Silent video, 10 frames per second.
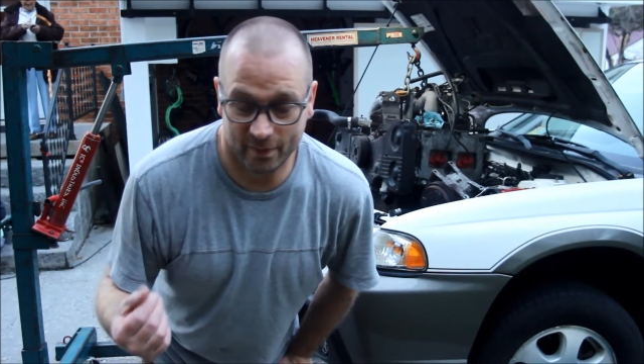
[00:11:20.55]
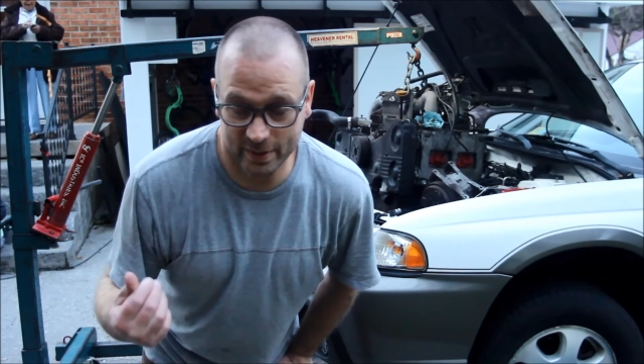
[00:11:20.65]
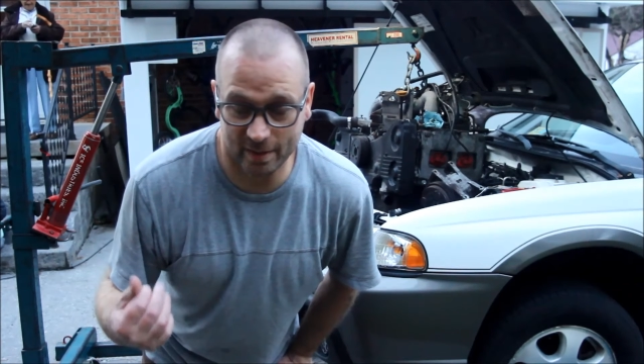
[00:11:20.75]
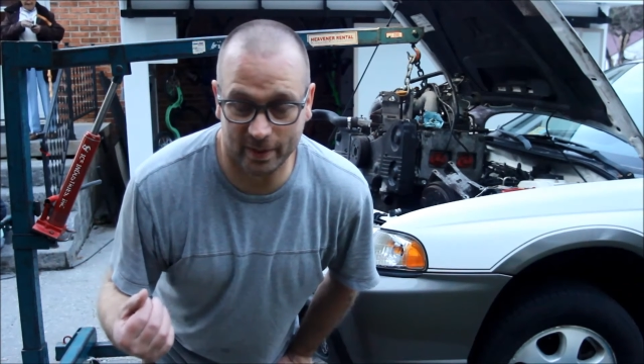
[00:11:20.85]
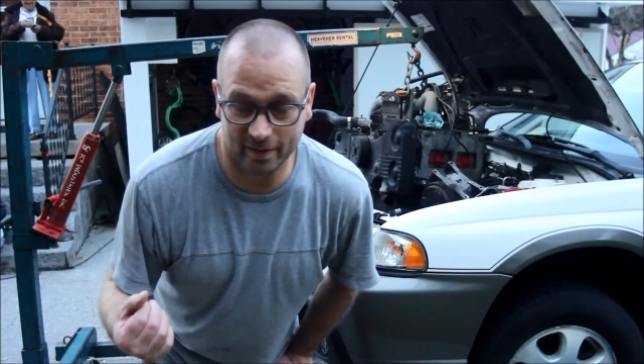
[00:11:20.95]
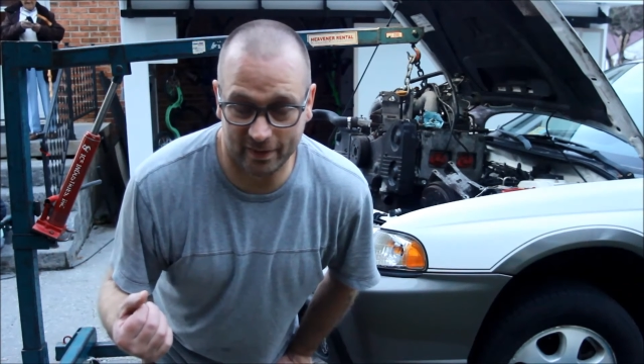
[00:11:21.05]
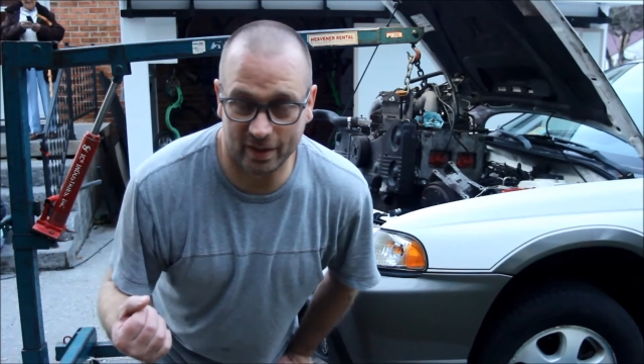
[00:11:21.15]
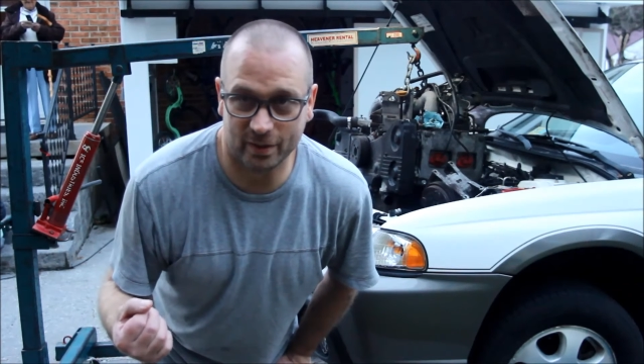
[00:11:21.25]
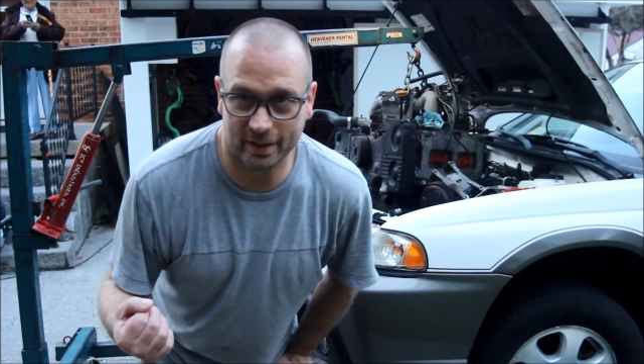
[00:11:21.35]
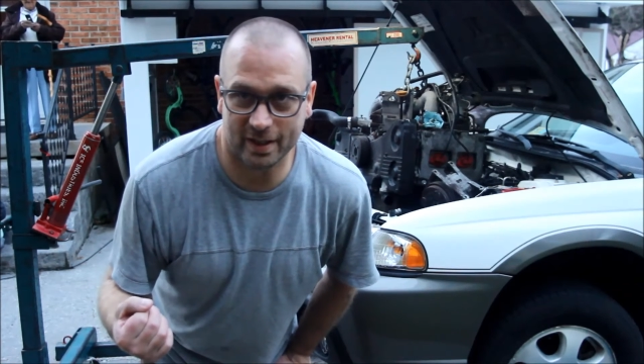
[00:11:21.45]
was able to get
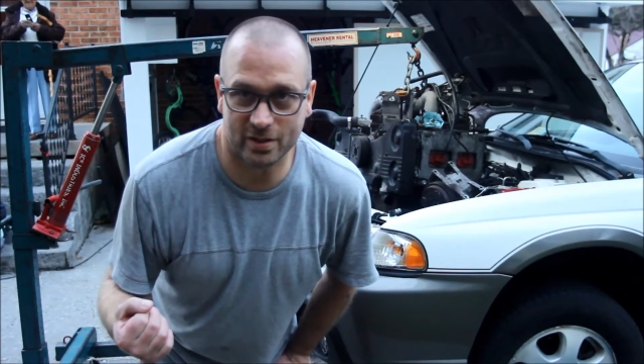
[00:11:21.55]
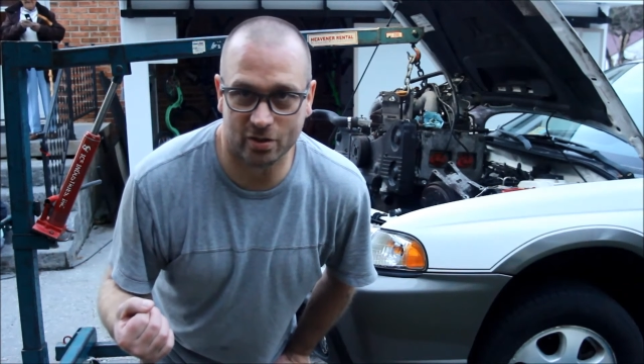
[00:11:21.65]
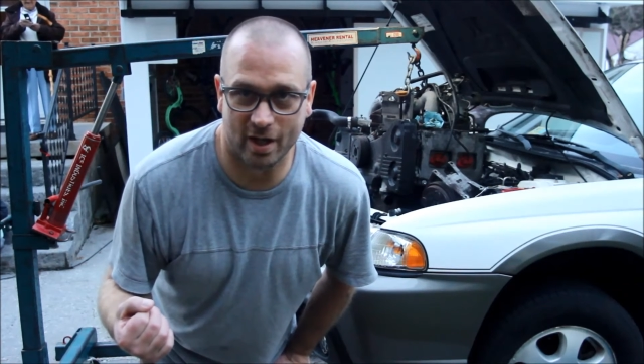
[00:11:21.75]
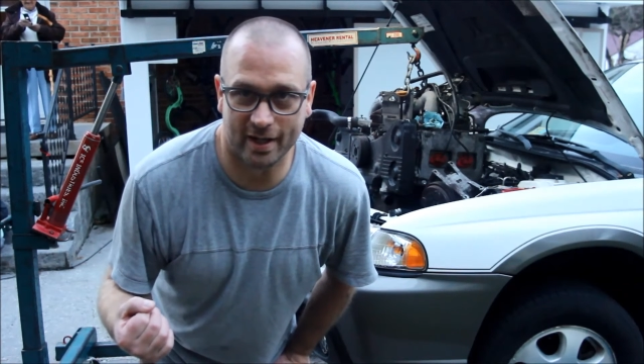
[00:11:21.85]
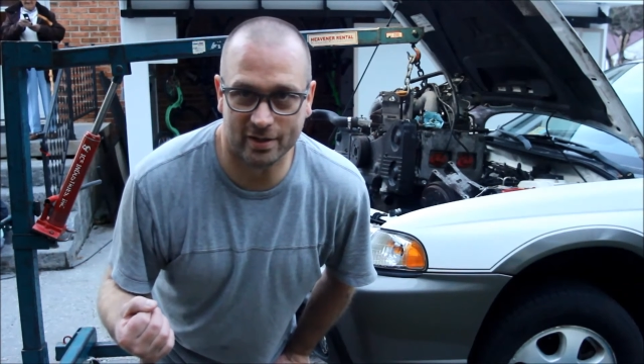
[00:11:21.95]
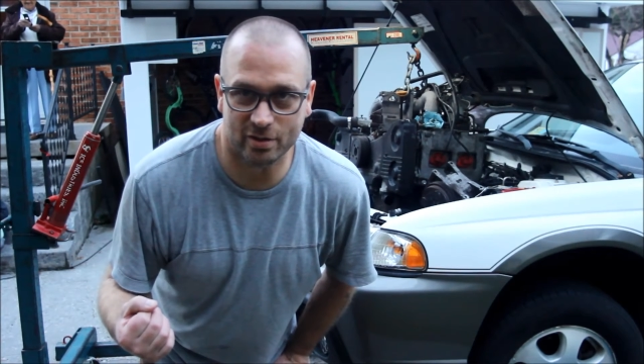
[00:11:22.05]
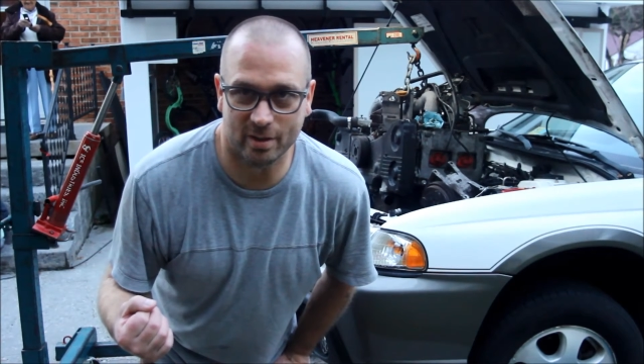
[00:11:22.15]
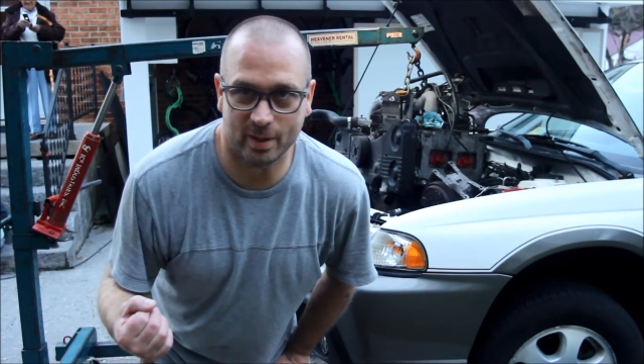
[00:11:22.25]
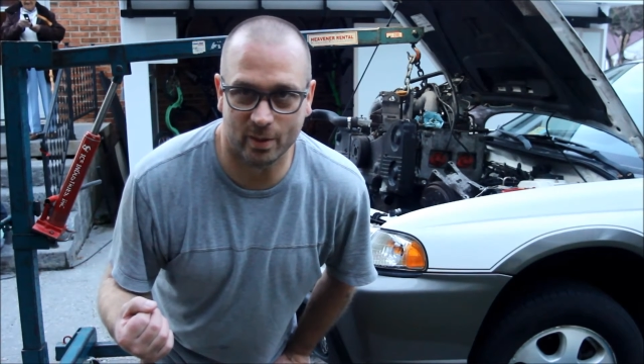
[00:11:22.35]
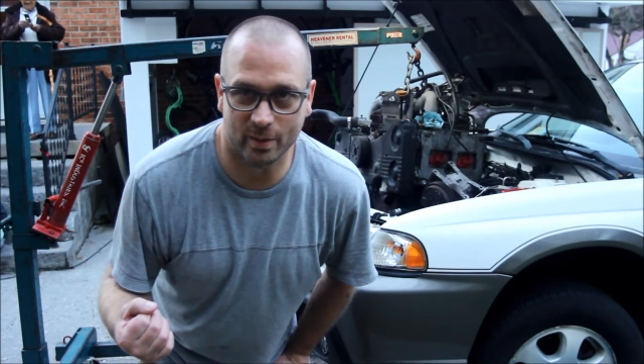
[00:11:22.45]
video of the kids crying and
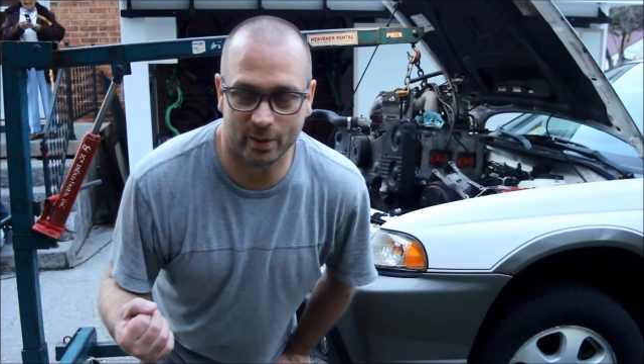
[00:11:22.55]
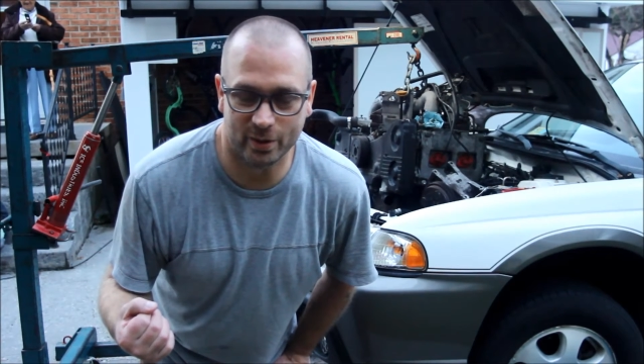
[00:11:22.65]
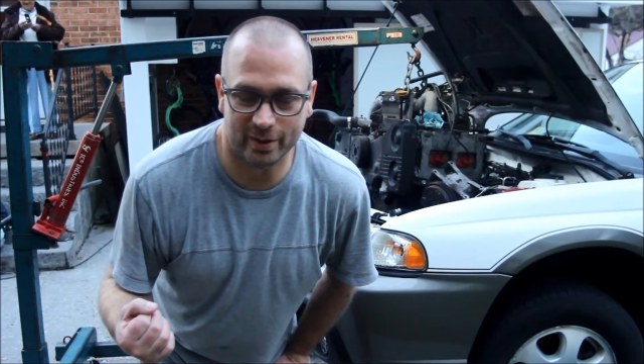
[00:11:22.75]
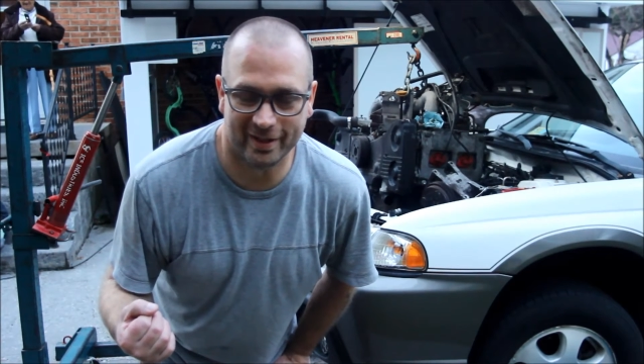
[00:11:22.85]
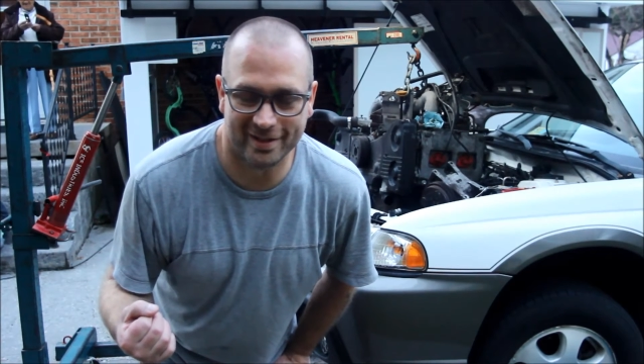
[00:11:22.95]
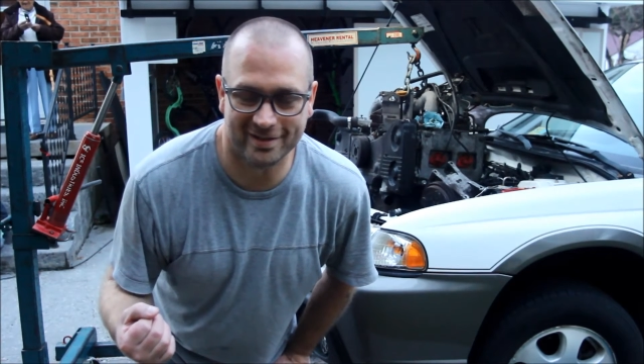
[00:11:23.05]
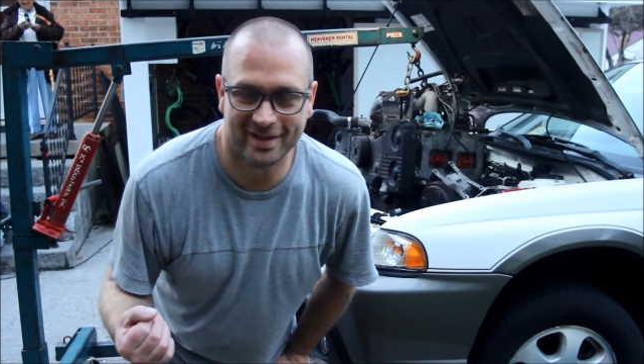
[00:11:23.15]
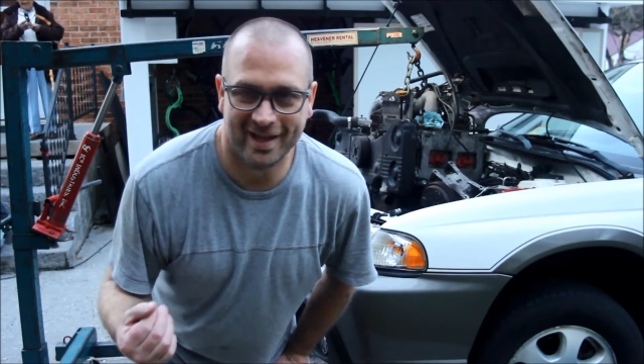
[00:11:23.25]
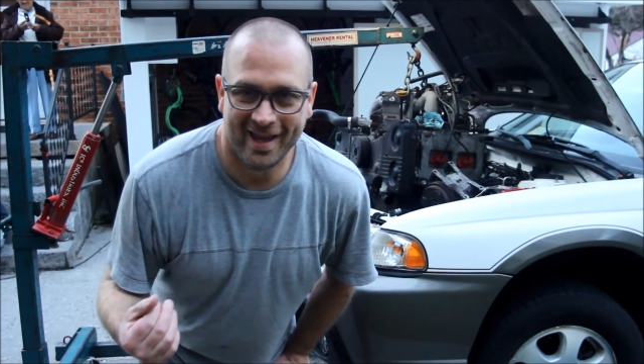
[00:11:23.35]
screaming while we were doing this,